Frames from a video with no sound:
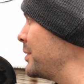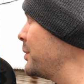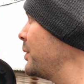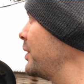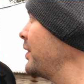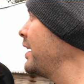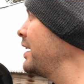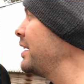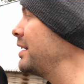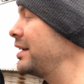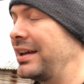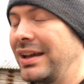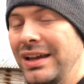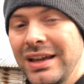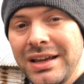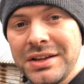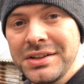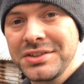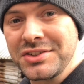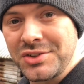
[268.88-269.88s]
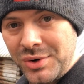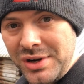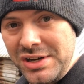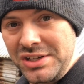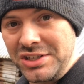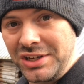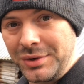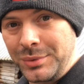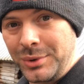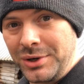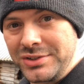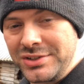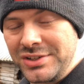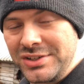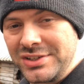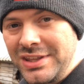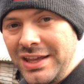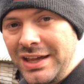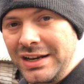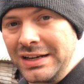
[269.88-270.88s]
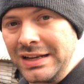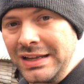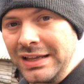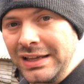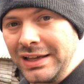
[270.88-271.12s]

me what that screeching was just then,